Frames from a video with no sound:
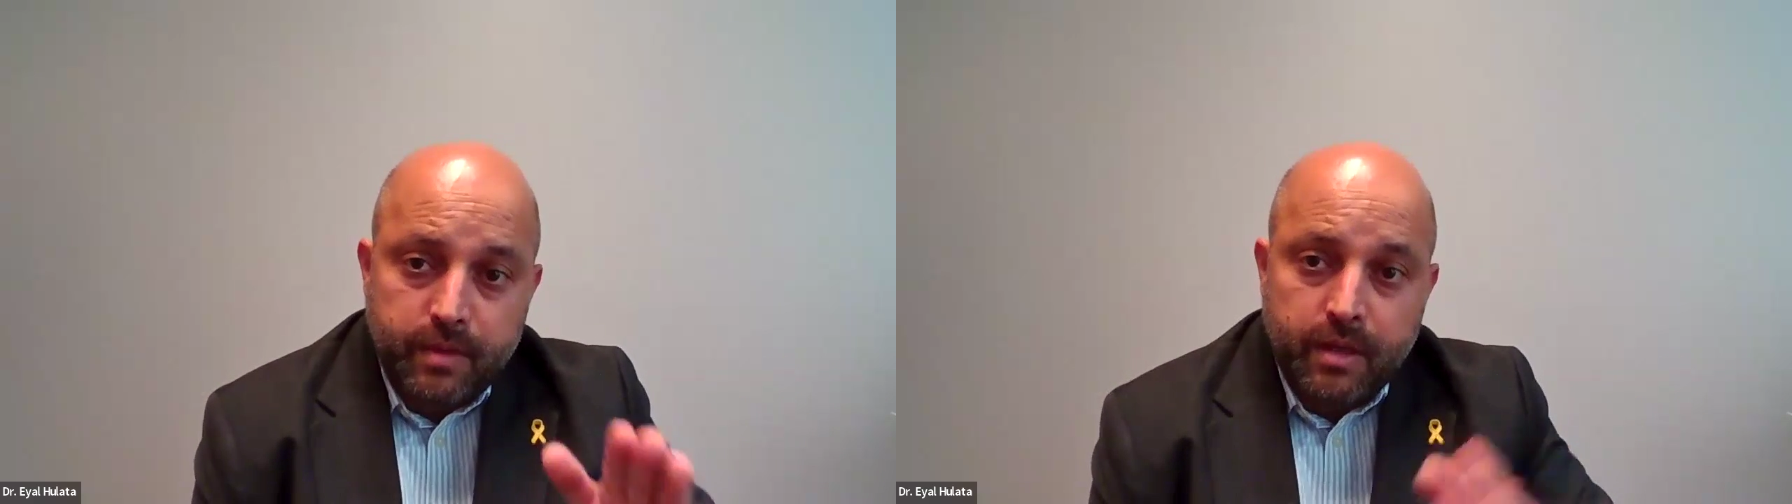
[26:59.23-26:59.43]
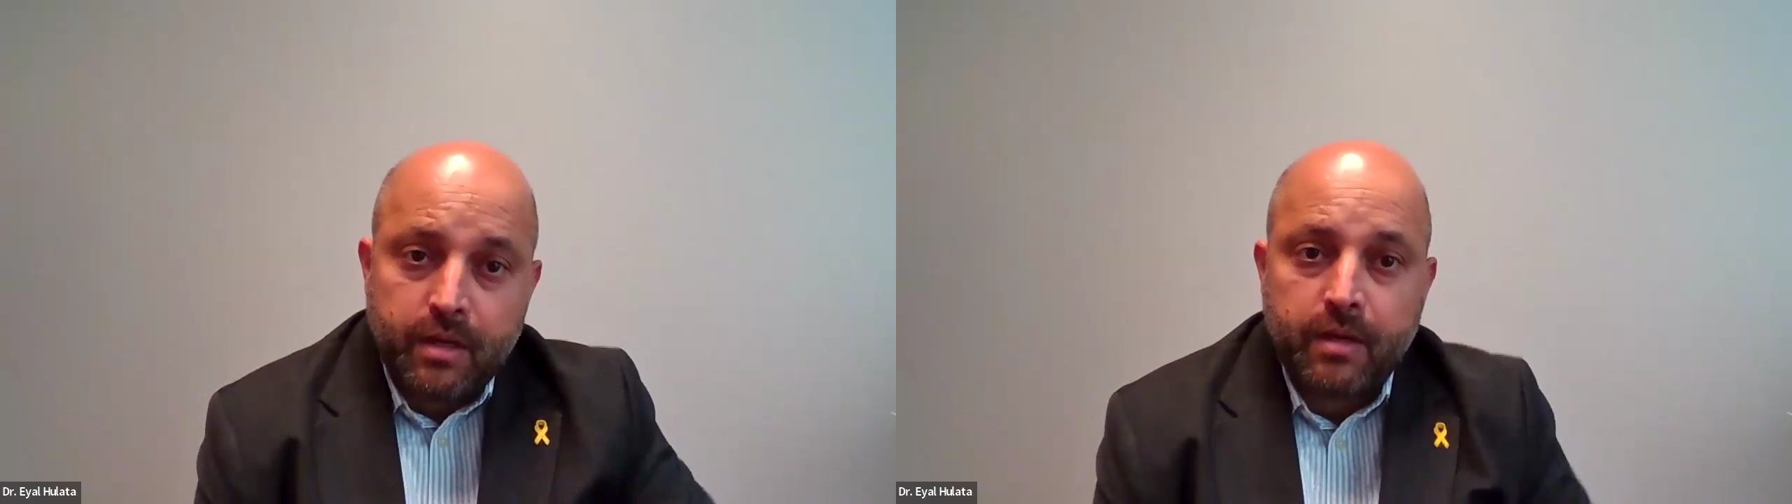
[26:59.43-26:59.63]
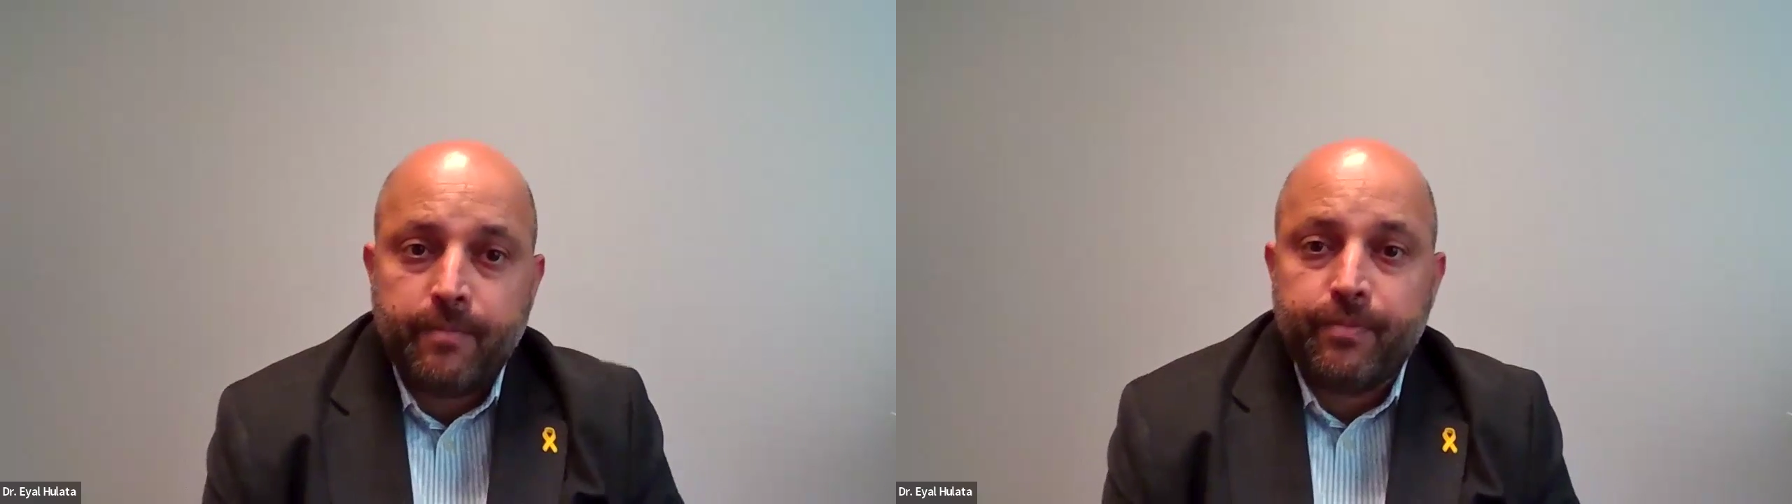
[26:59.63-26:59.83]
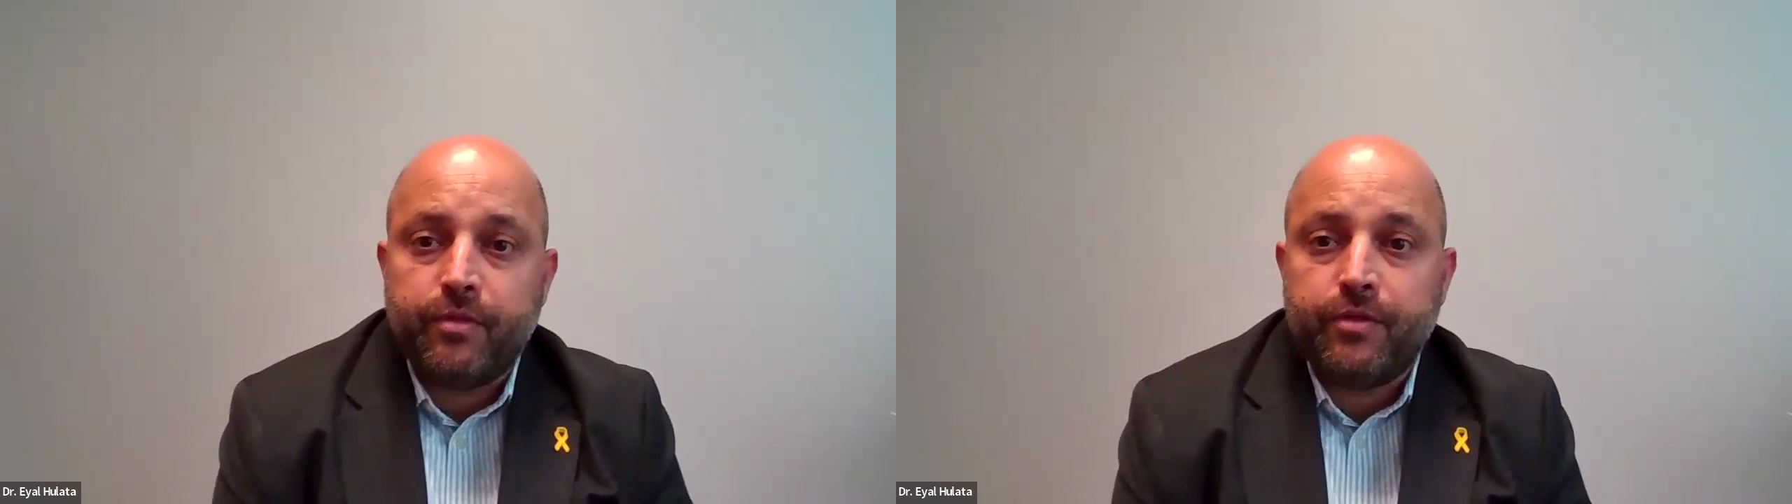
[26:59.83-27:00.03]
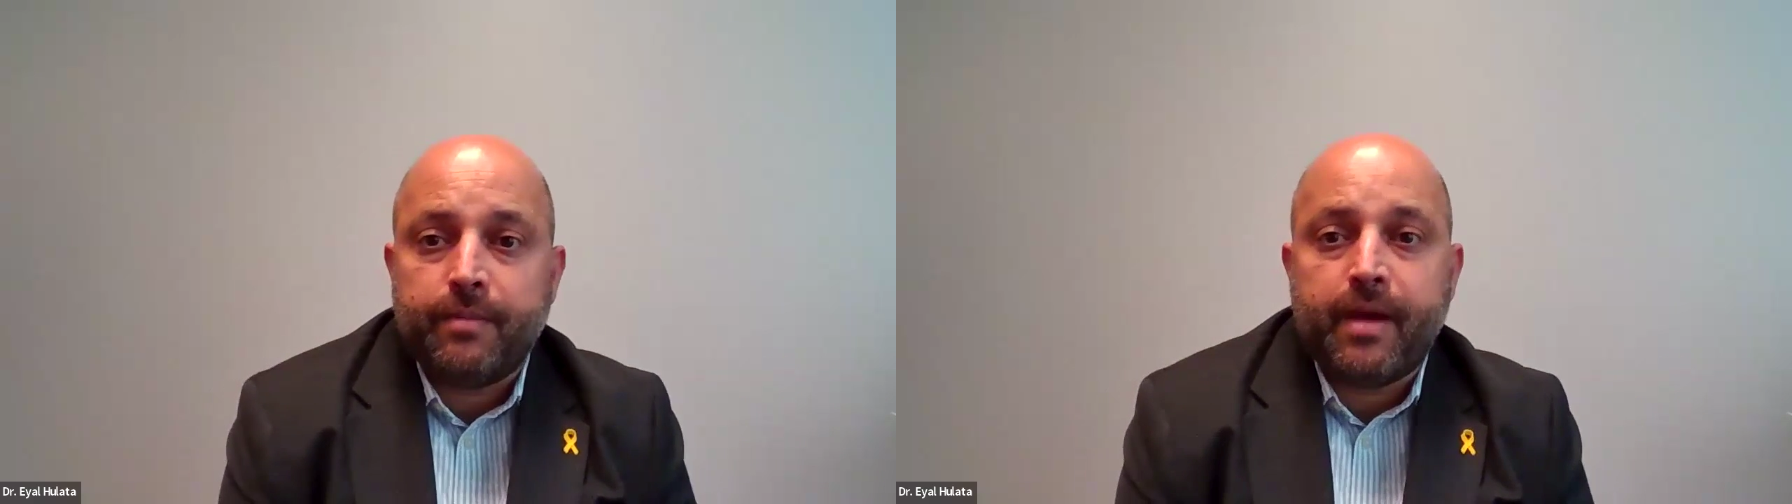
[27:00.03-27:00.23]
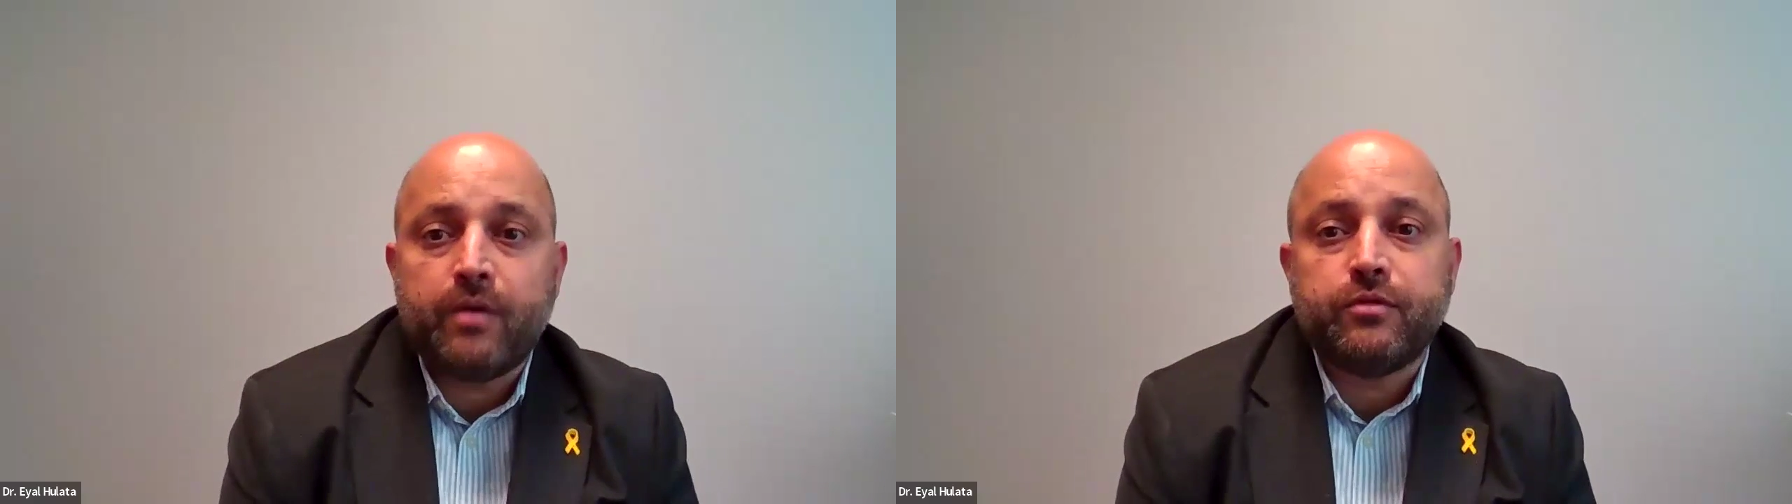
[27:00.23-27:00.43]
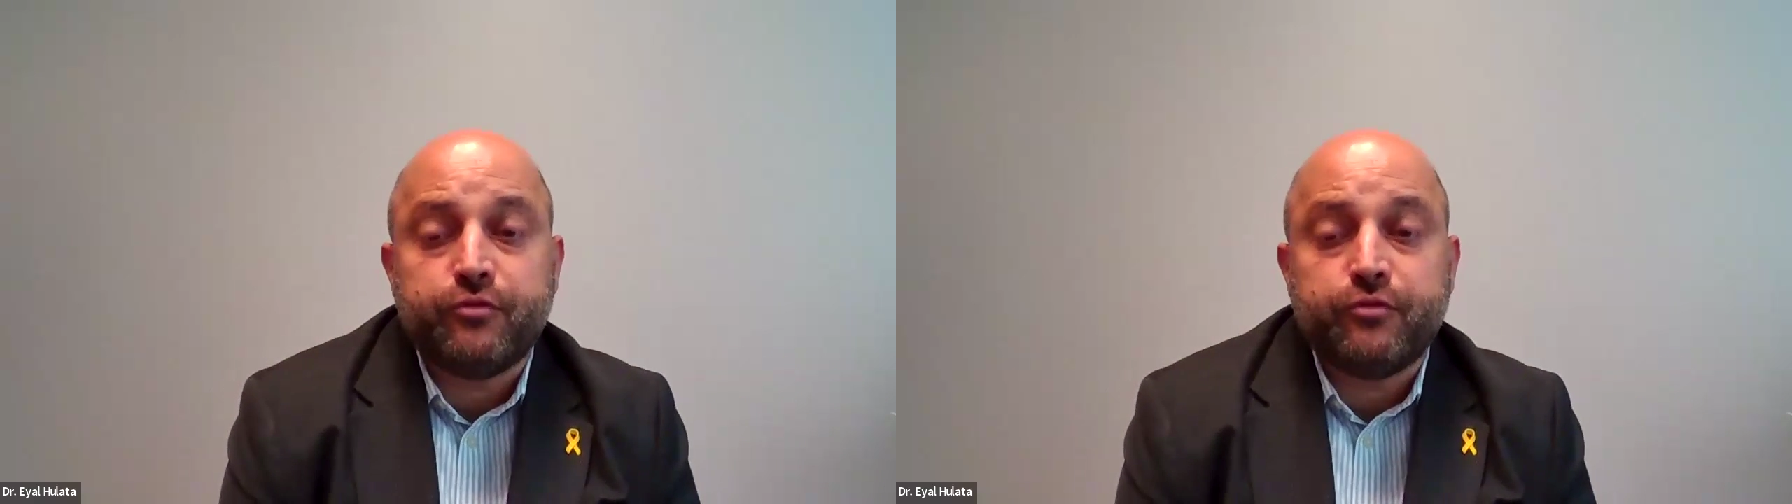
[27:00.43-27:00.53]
the amount